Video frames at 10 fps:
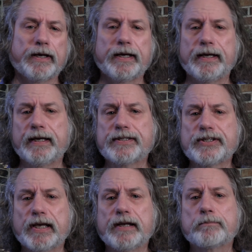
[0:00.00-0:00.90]
It
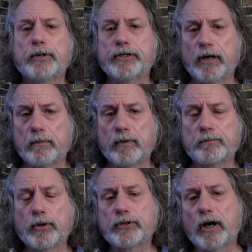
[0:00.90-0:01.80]
said a
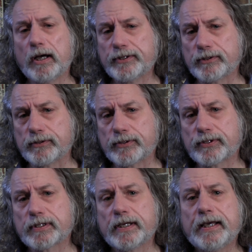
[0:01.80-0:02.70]
Podatus